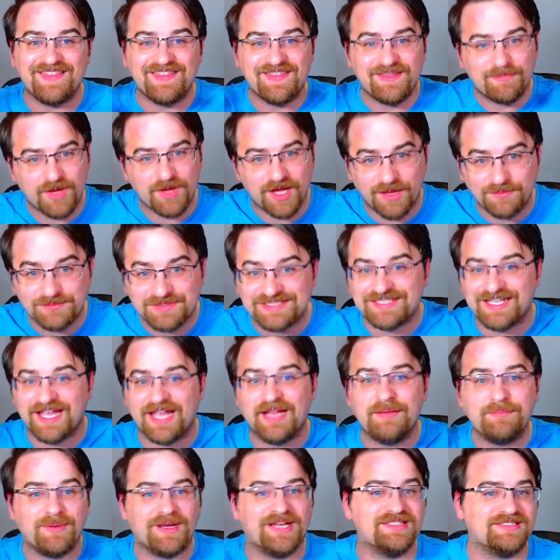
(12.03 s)
them up
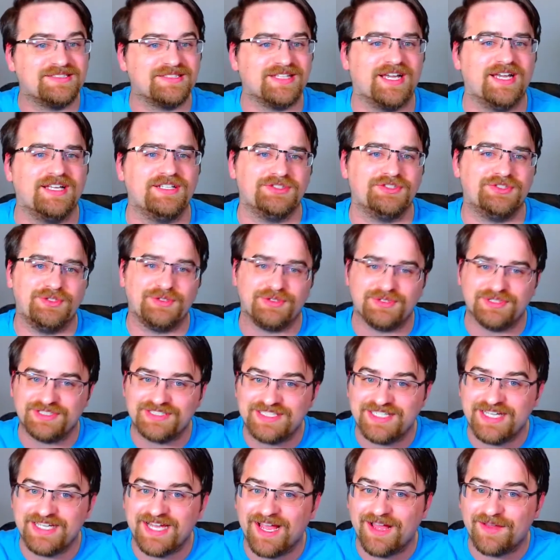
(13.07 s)
side by side so you can
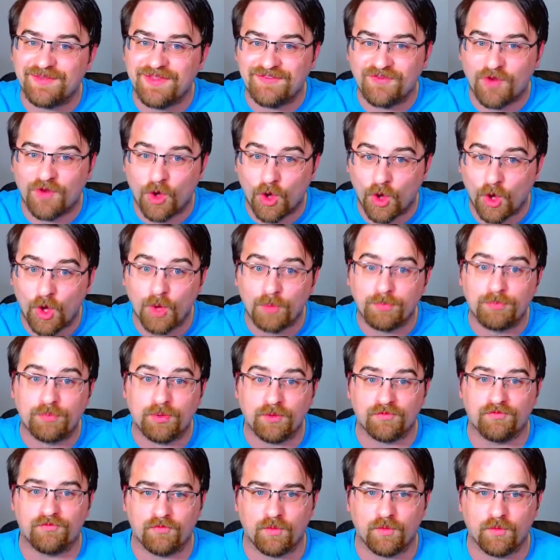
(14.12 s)
see how they've all
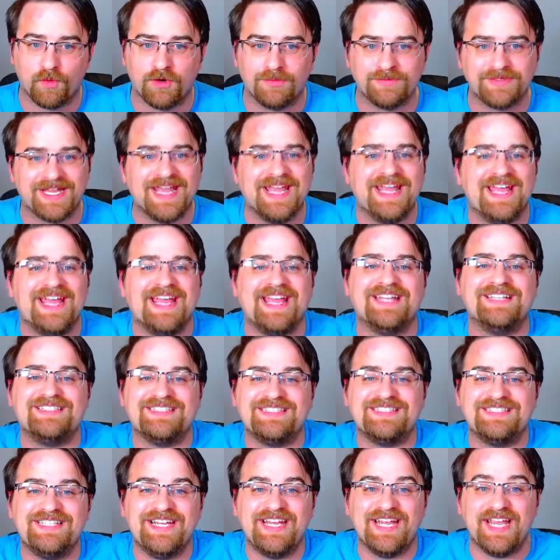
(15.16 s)
performed and
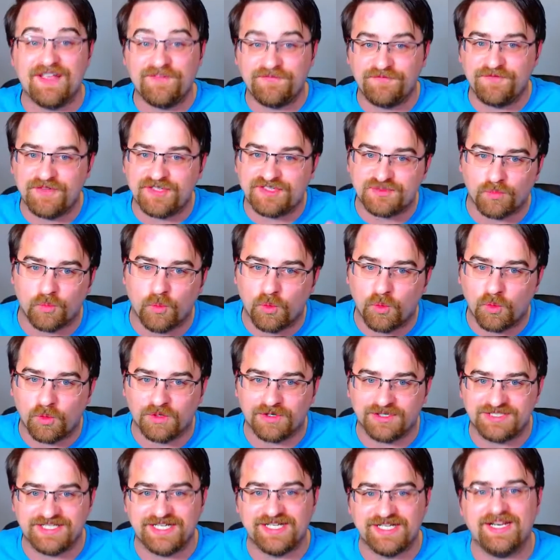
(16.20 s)
see if it's
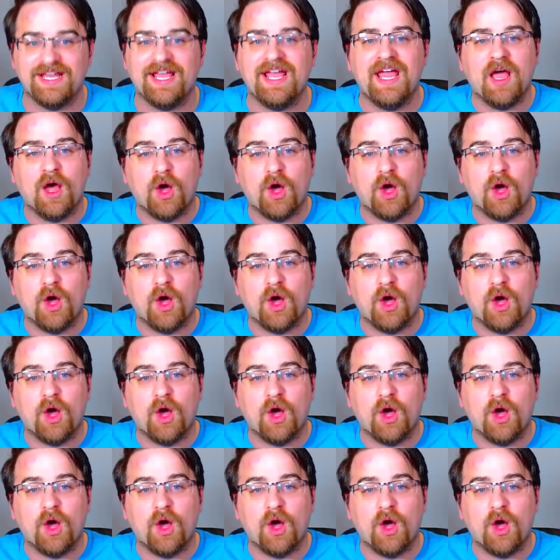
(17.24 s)
warranted.